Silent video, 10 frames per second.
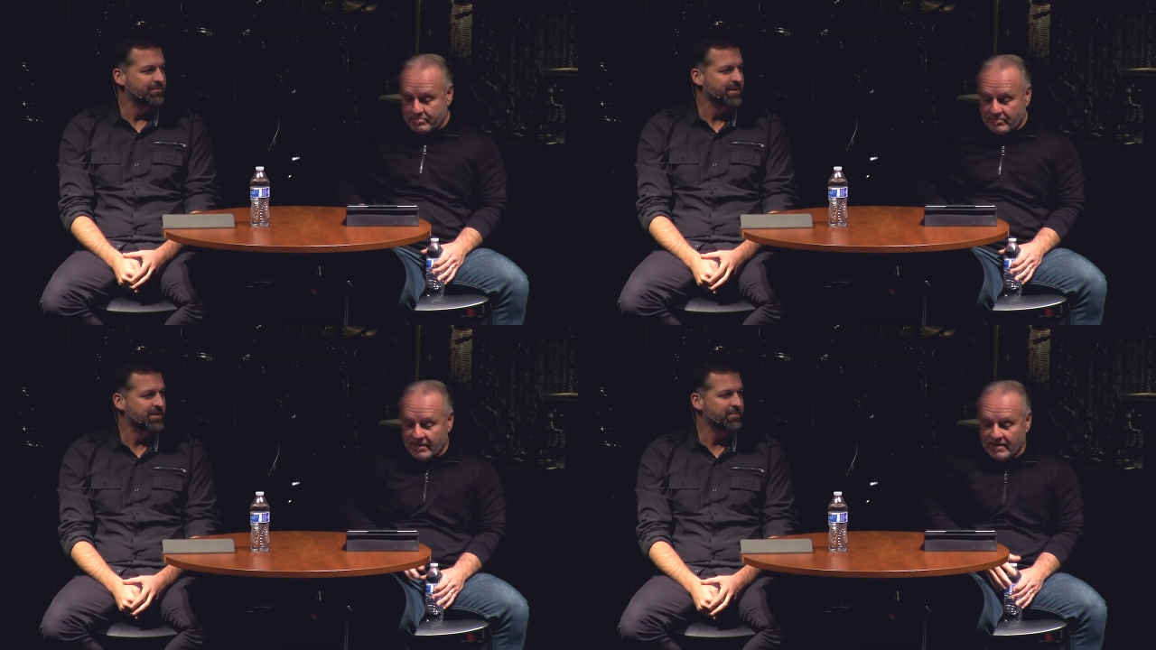
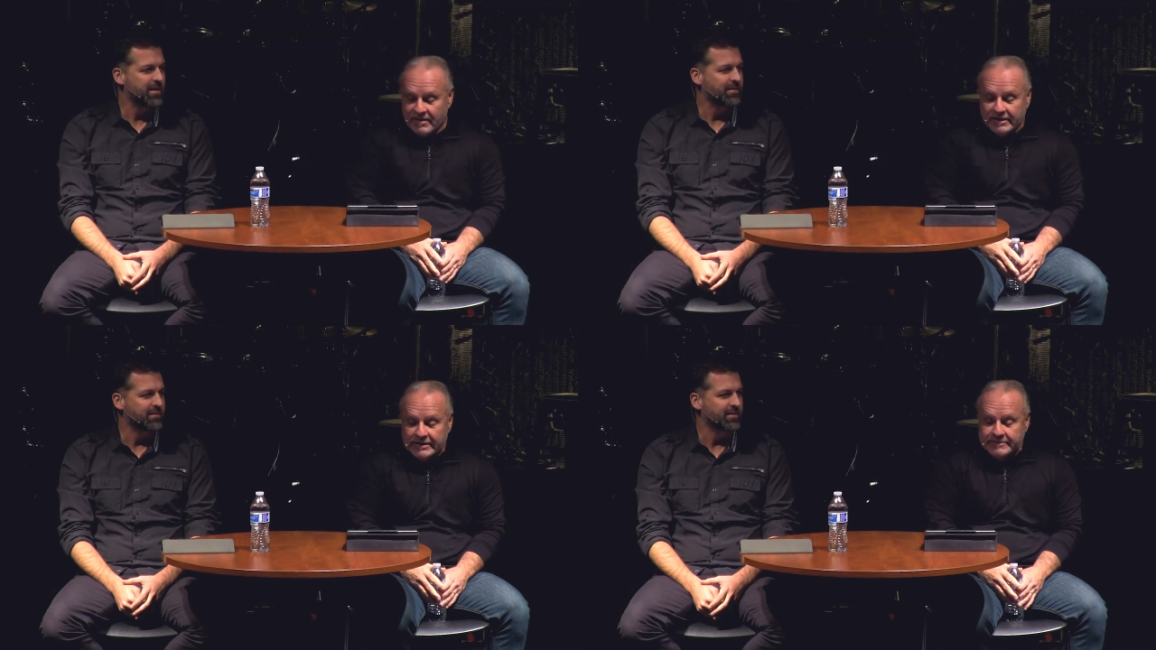Speaker 1: Think
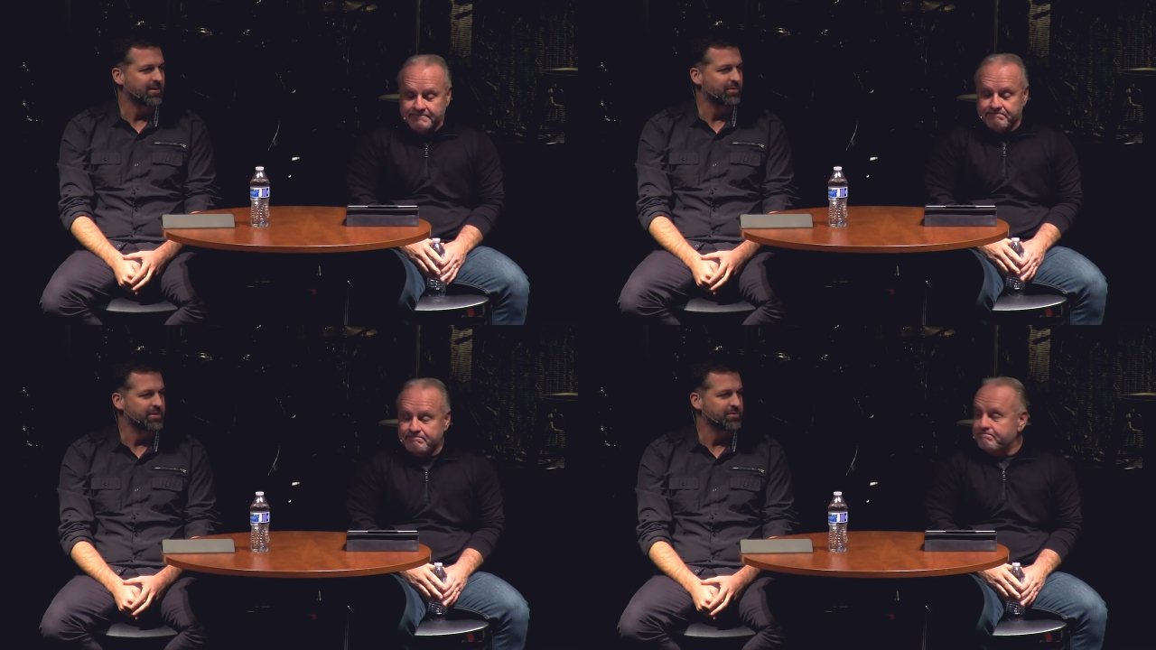about,
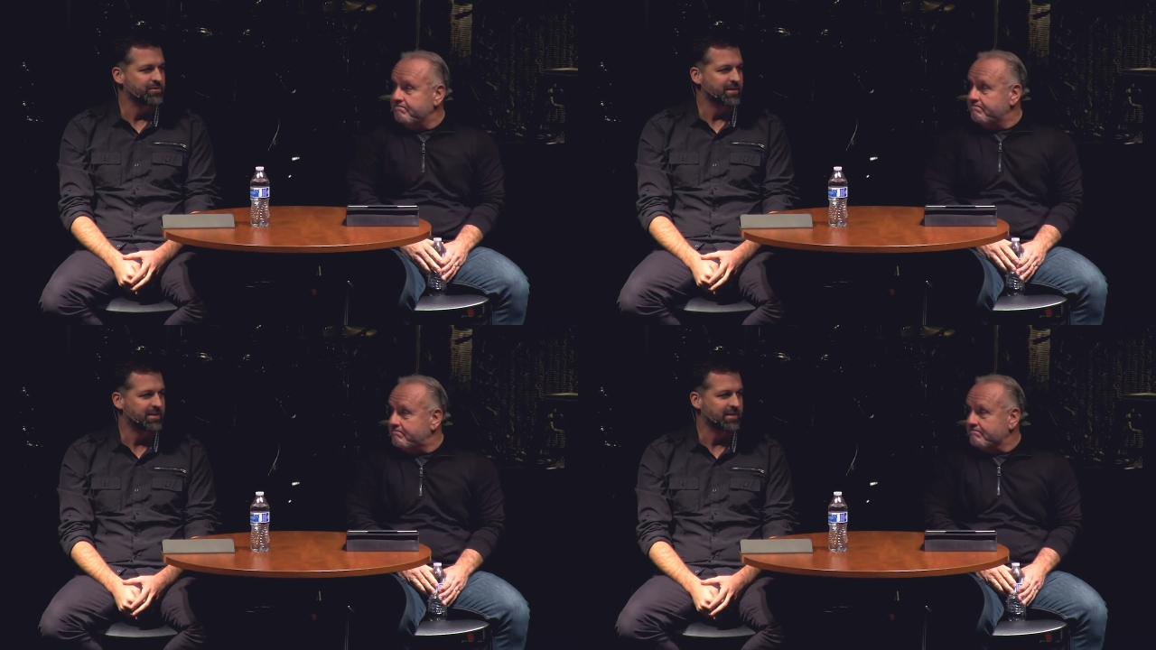when you
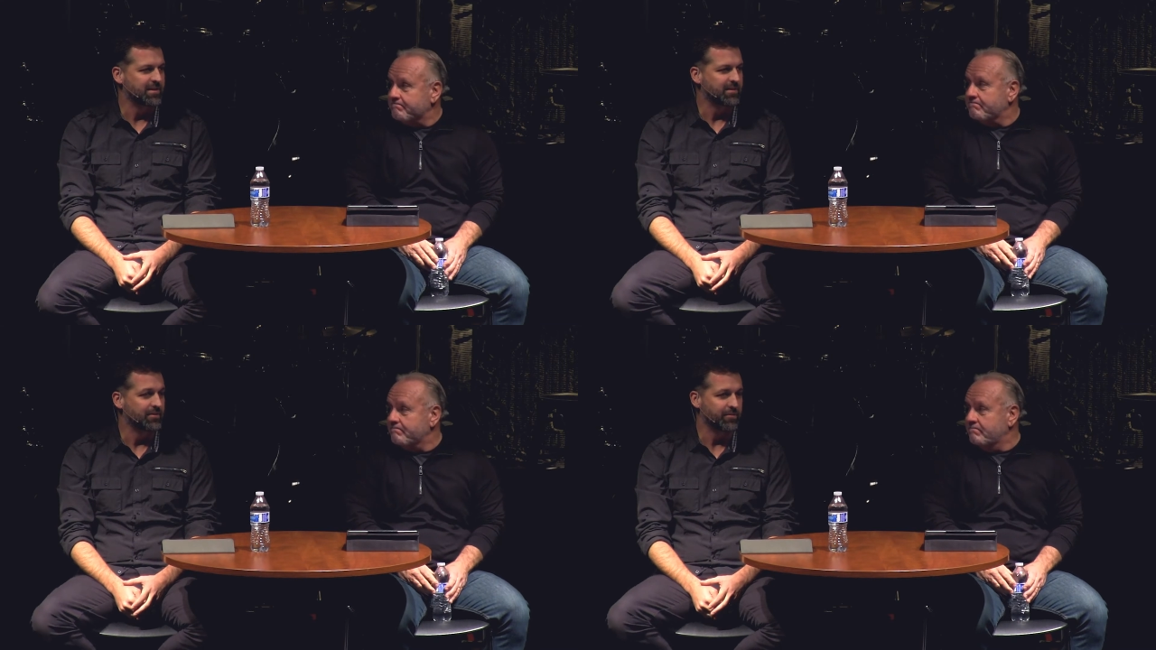were a
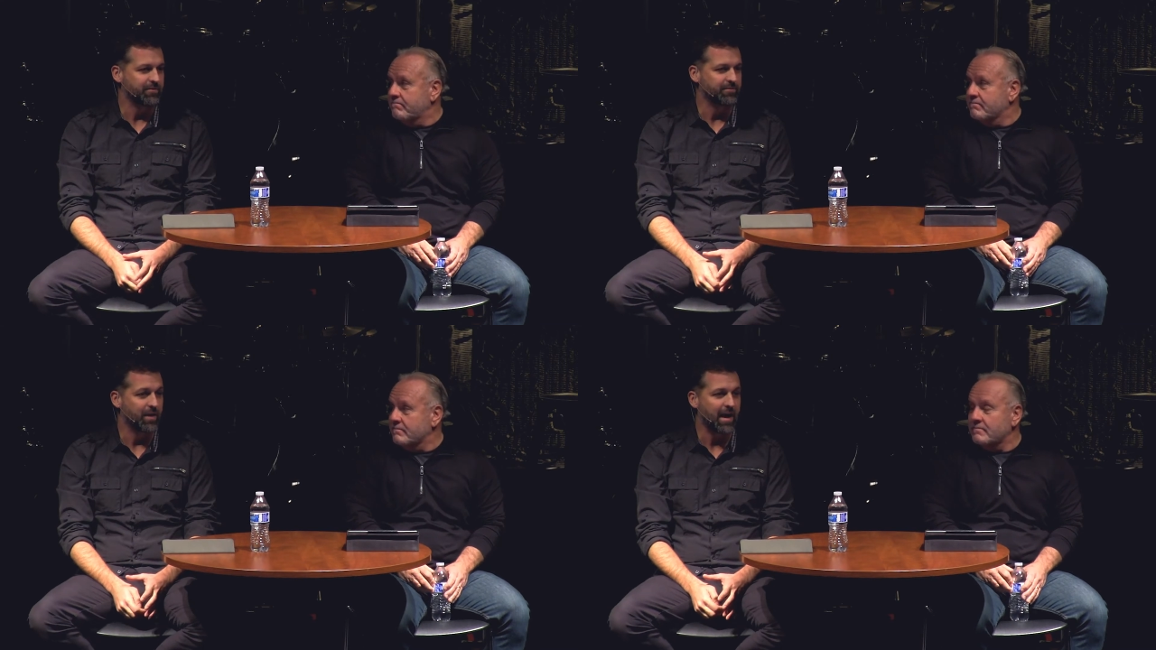kid, or
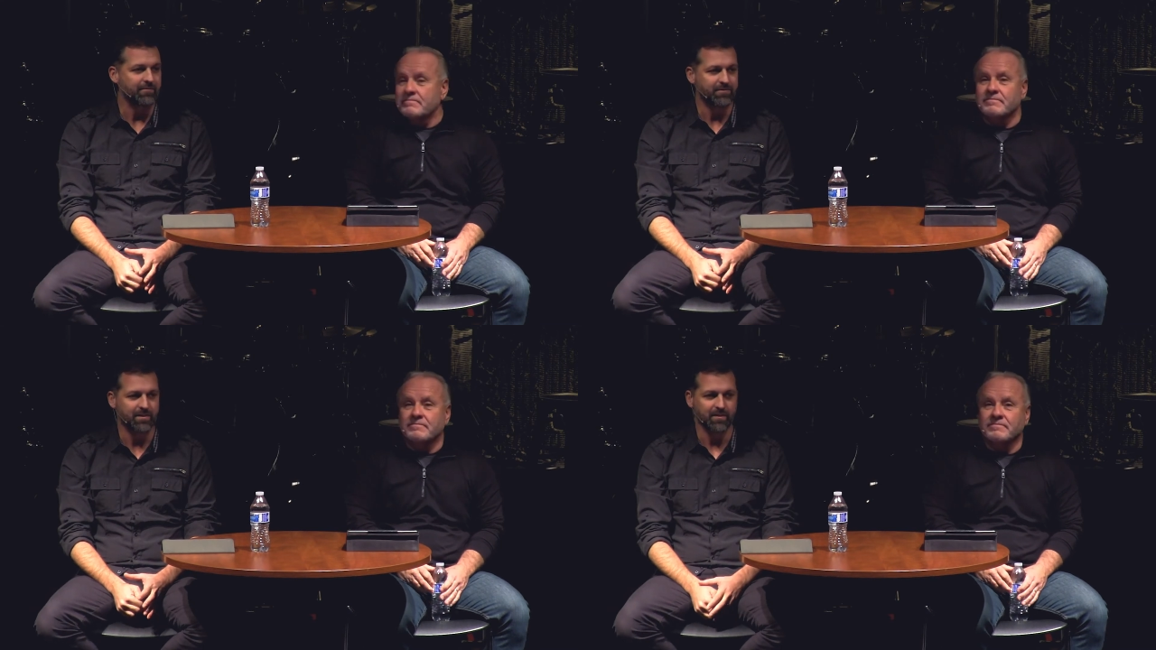if you
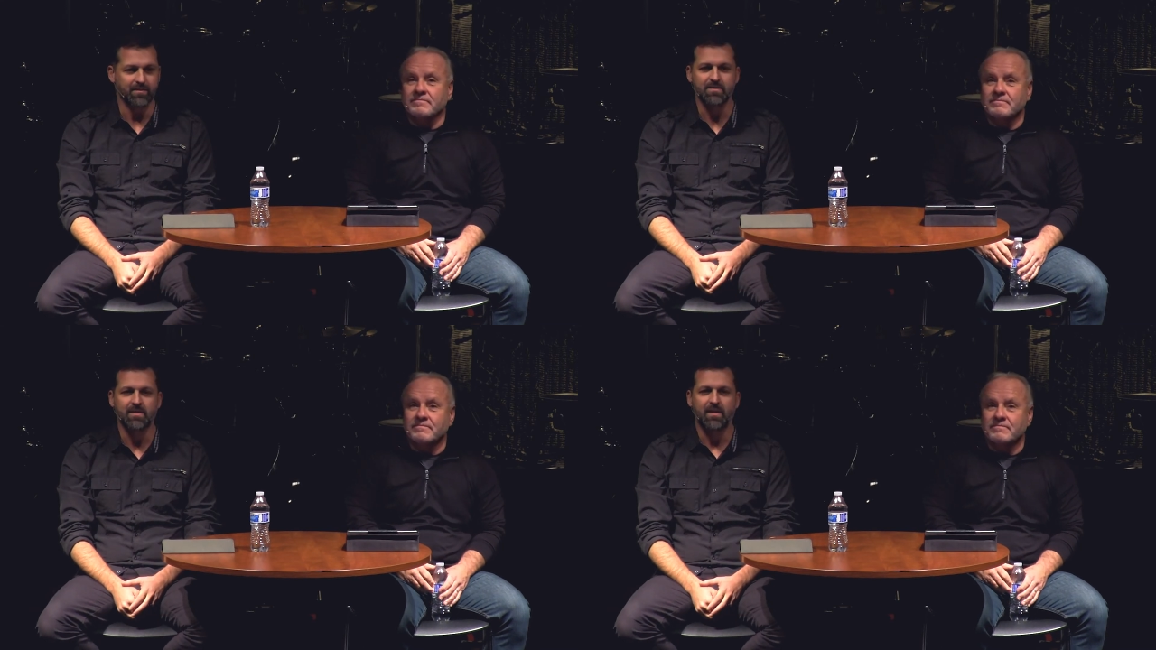have
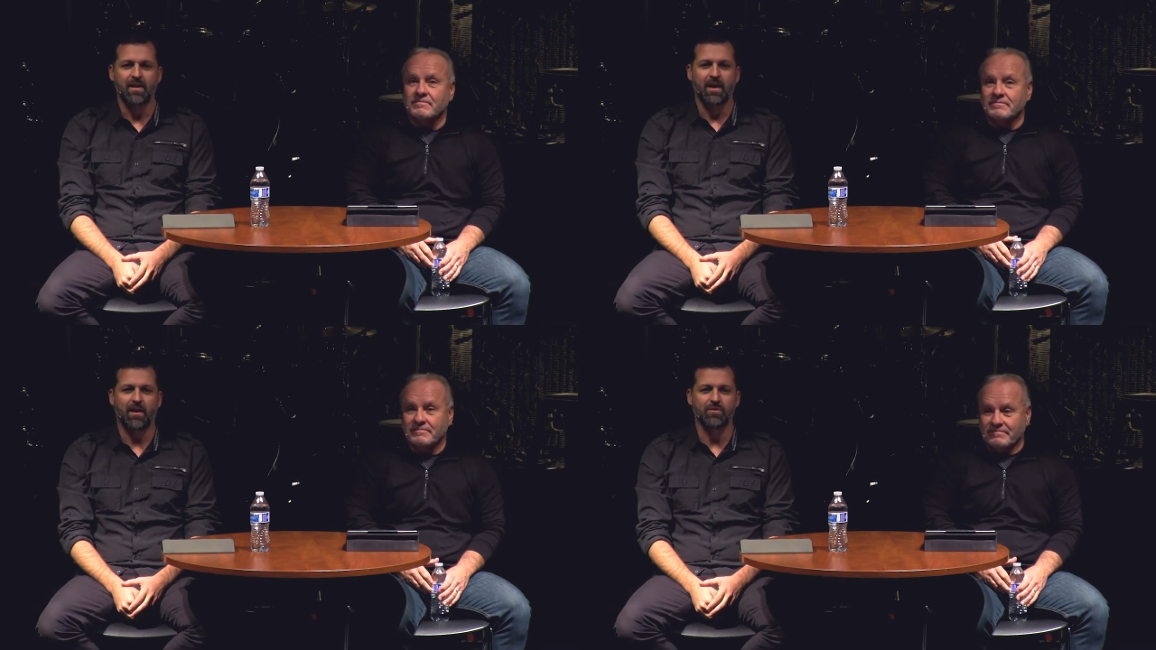kids,
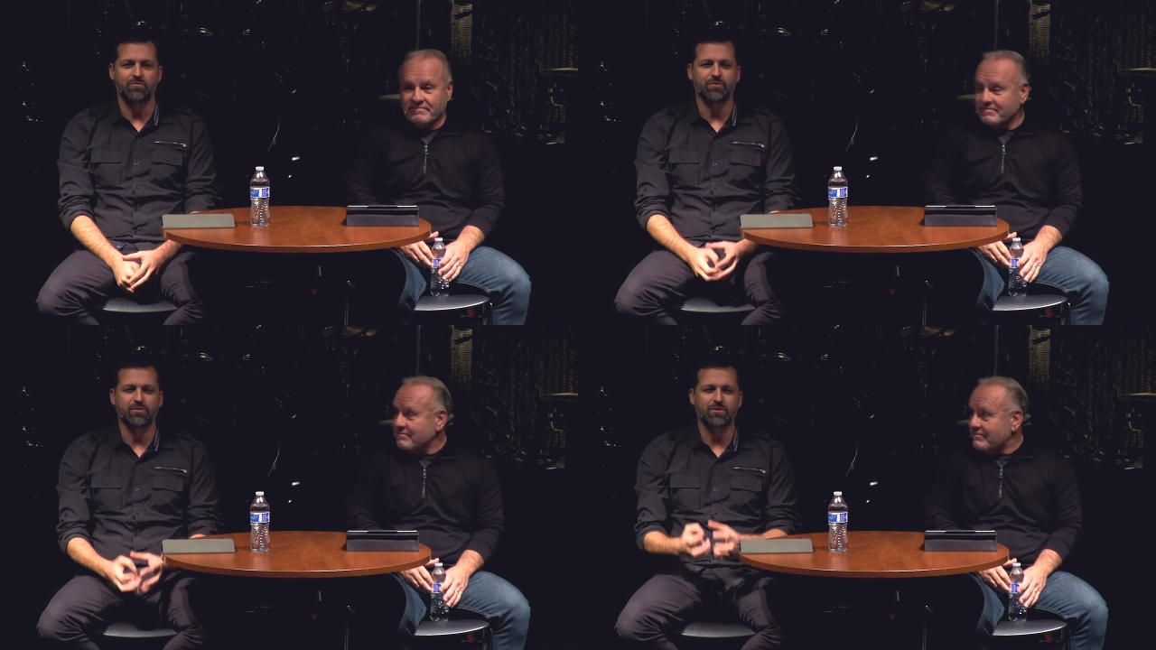how
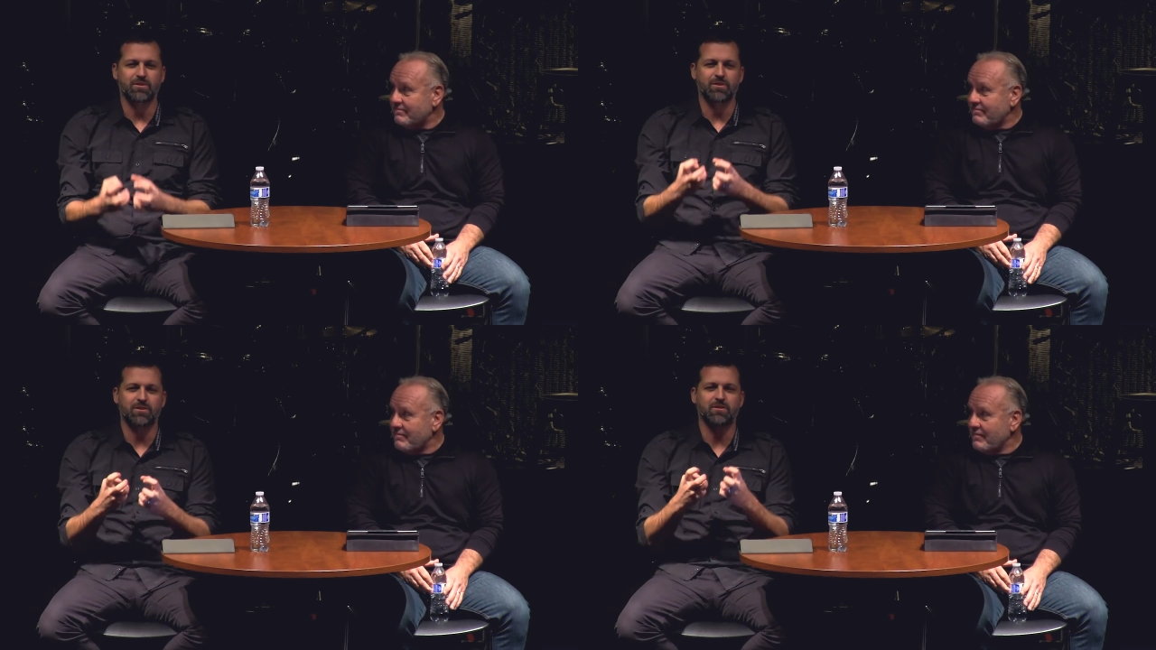you could
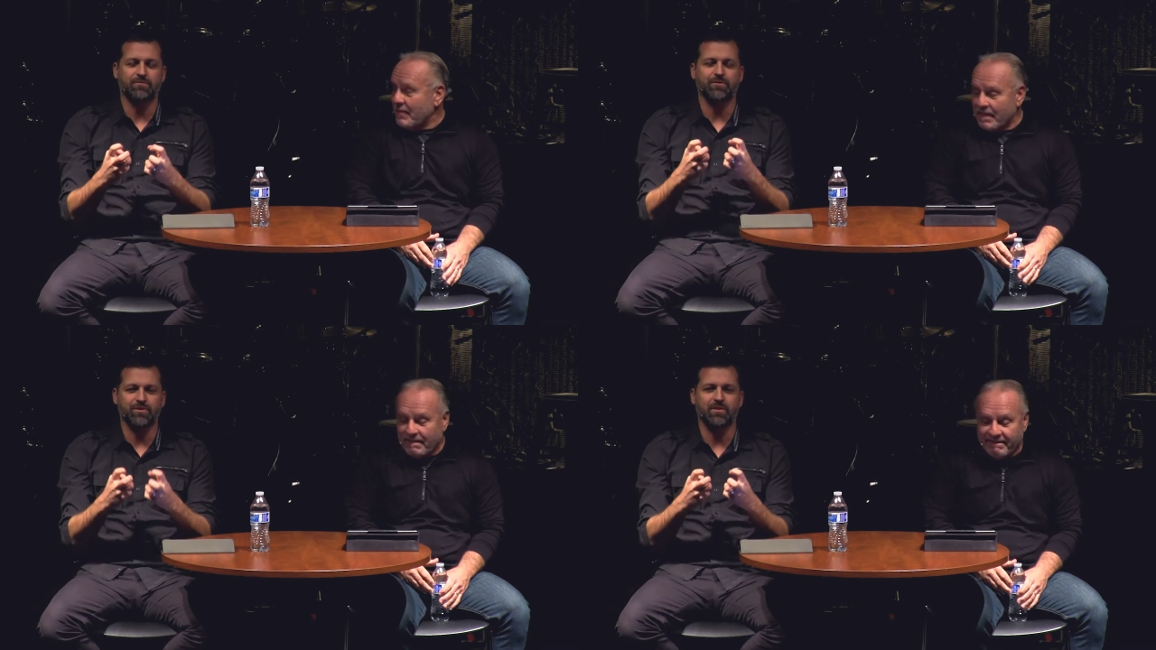long
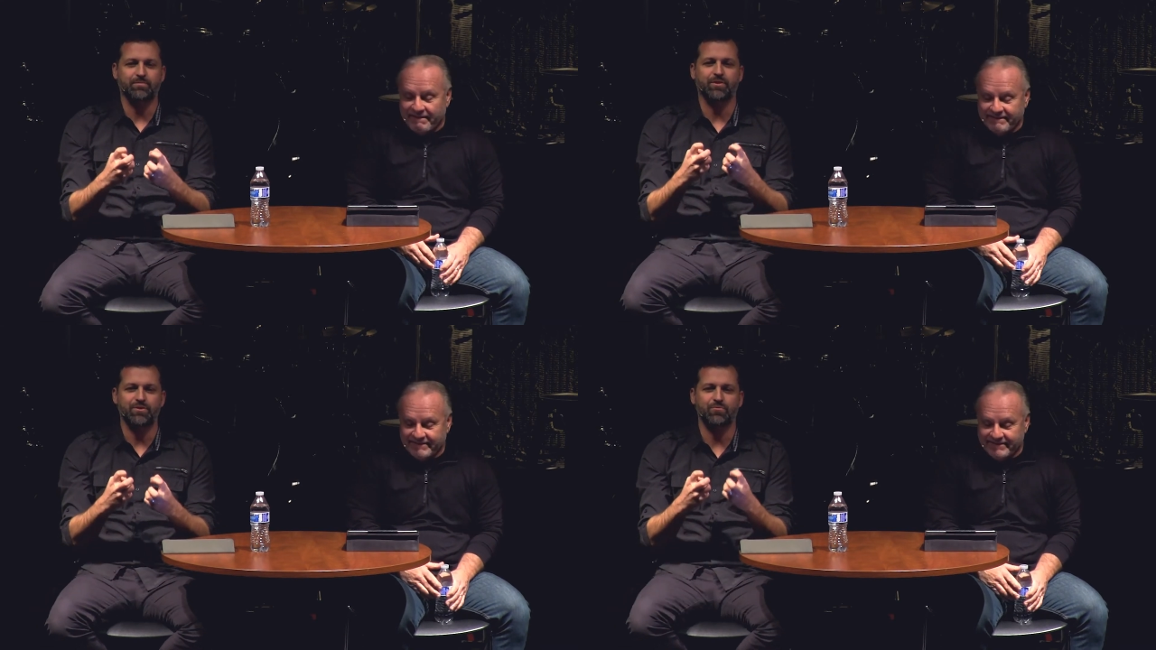for something.